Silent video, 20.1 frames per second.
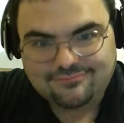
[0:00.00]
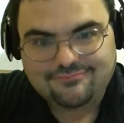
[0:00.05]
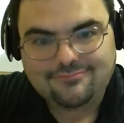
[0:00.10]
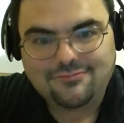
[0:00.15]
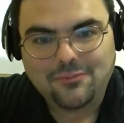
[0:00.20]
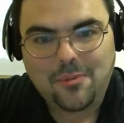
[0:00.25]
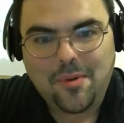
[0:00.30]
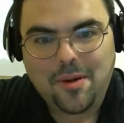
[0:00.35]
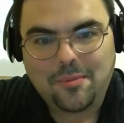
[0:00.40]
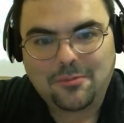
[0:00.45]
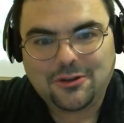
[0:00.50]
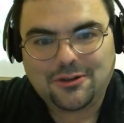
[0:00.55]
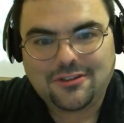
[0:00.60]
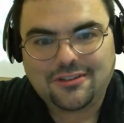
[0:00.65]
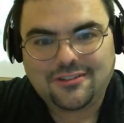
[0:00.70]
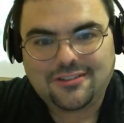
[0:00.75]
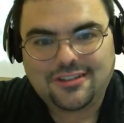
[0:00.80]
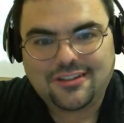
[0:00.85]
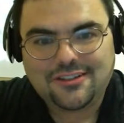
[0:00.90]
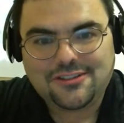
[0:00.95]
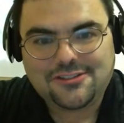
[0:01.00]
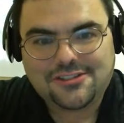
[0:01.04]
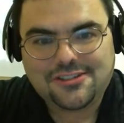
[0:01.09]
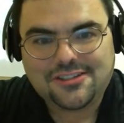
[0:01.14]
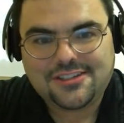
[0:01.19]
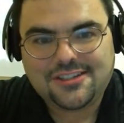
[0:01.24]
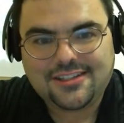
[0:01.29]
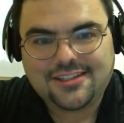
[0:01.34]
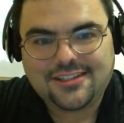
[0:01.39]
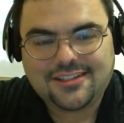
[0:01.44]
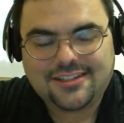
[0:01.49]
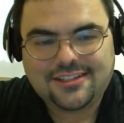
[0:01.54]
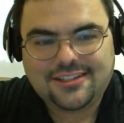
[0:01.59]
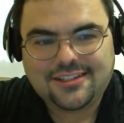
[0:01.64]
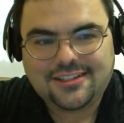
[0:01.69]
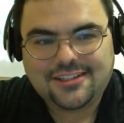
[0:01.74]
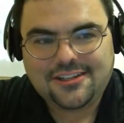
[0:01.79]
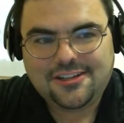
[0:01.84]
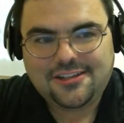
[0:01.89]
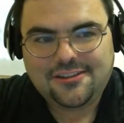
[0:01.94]
Remember,
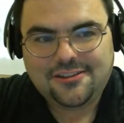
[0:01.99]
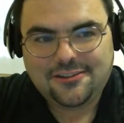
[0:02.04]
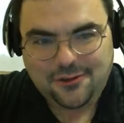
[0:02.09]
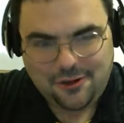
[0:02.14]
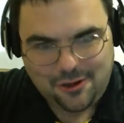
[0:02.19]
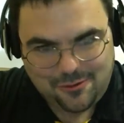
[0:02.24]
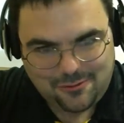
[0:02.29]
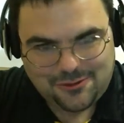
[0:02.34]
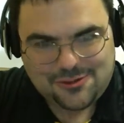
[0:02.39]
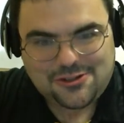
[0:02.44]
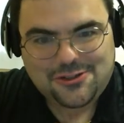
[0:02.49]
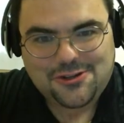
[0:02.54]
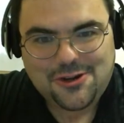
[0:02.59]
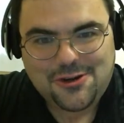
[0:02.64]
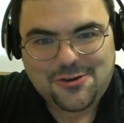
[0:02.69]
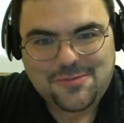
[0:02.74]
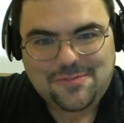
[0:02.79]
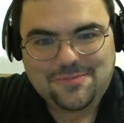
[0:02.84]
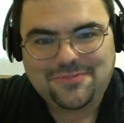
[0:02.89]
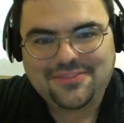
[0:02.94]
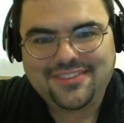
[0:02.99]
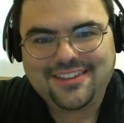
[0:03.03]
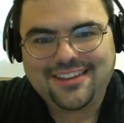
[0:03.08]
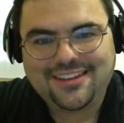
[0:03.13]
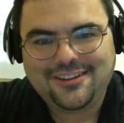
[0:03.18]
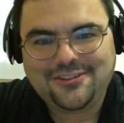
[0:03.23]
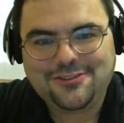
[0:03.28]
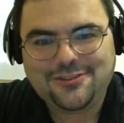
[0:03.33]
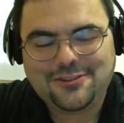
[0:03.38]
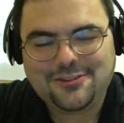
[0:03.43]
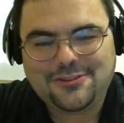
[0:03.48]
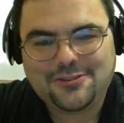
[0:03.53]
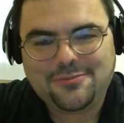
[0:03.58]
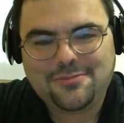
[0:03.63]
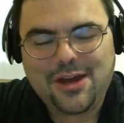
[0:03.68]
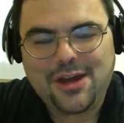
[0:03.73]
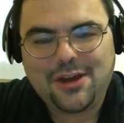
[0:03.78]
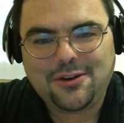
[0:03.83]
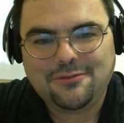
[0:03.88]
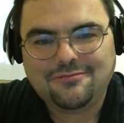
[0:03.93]
you're almost home. There's
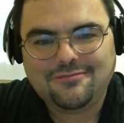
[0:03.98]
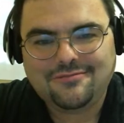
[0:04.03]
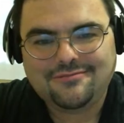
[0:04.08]
about,